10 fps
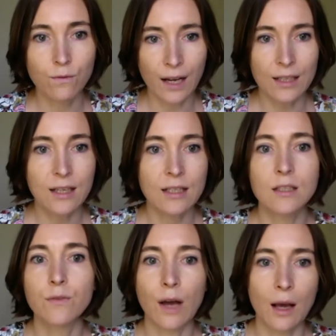validated
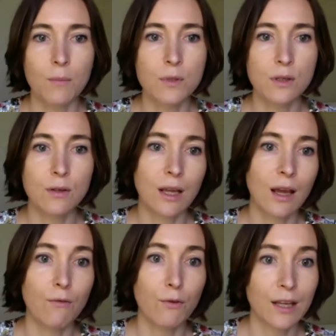for absolutely
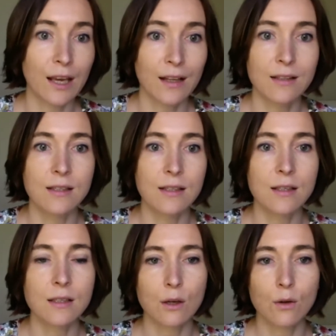every cancer,
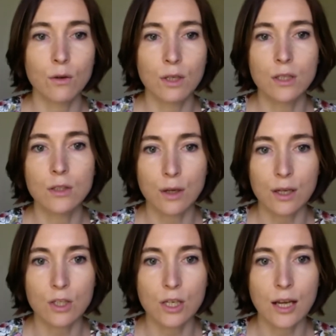so you need to
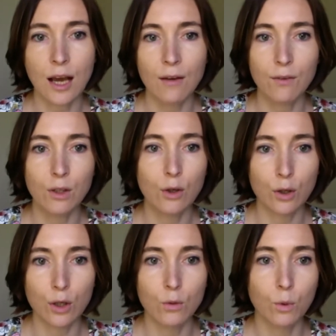actually have a look
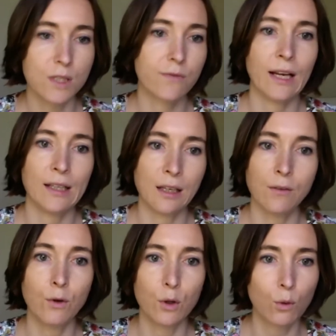at what's validated
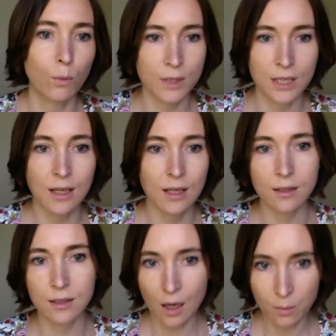for your particular
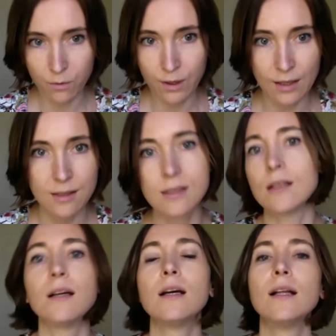type of
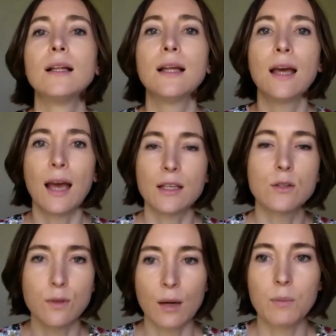cancer and
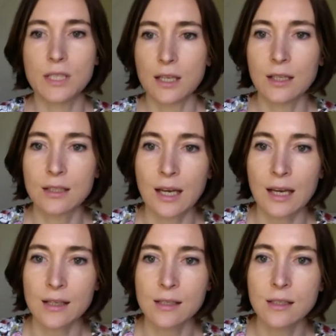do that particular
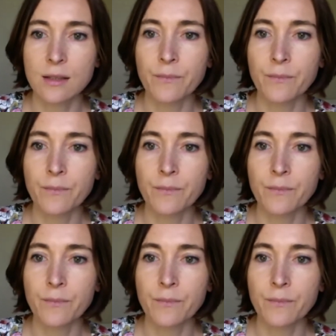test.